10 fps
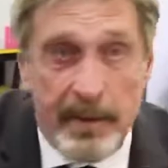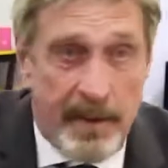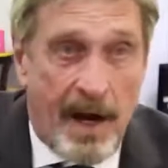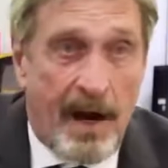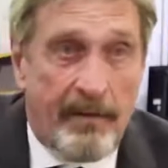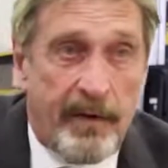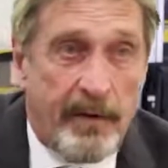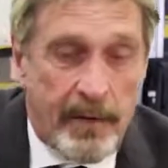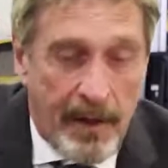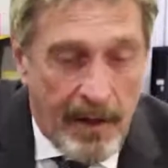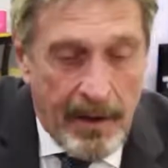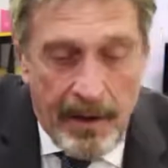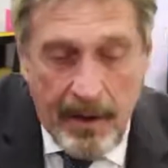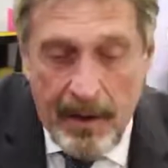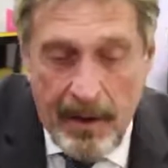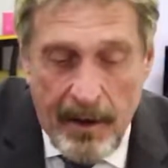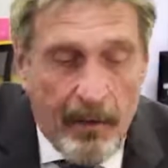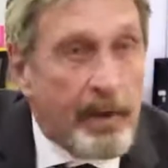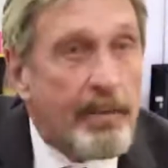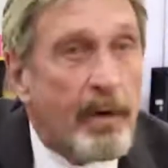If it's an iPhone,
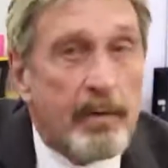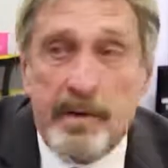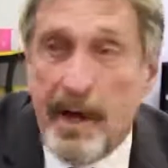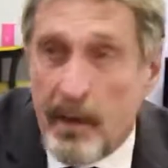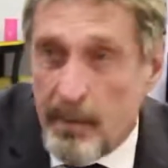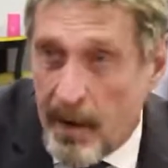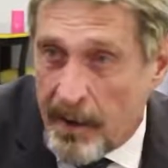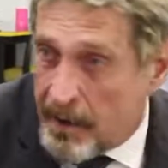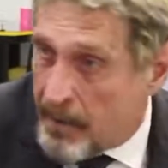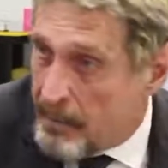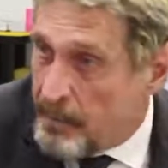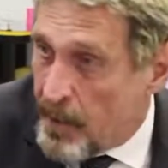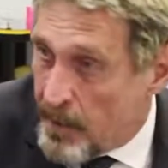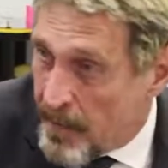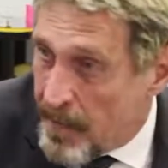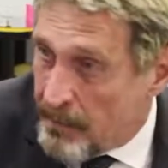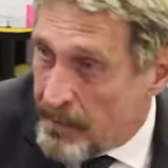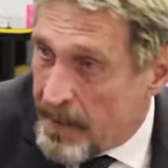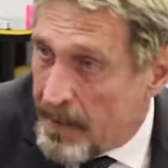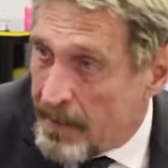a remote jailbreaking program.
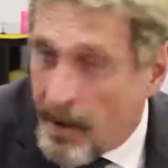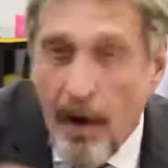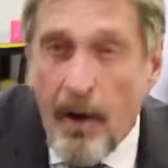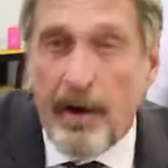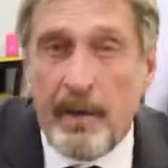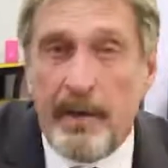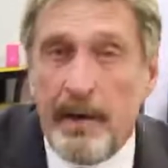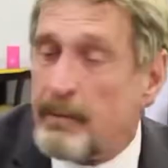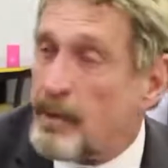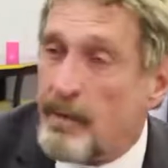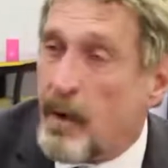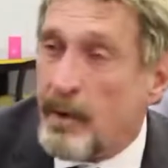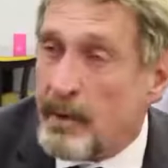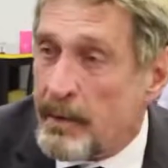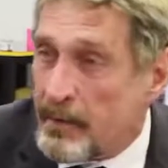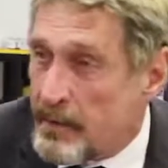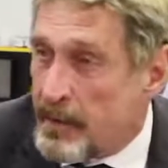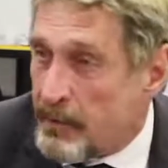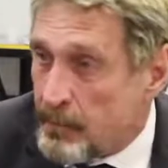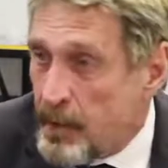All can be remotely
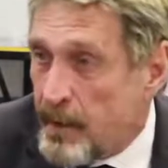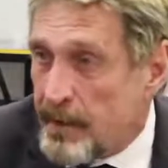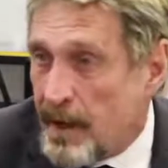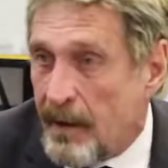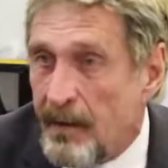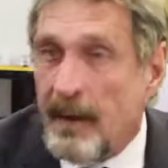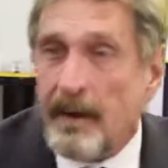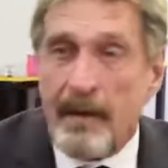rooted now.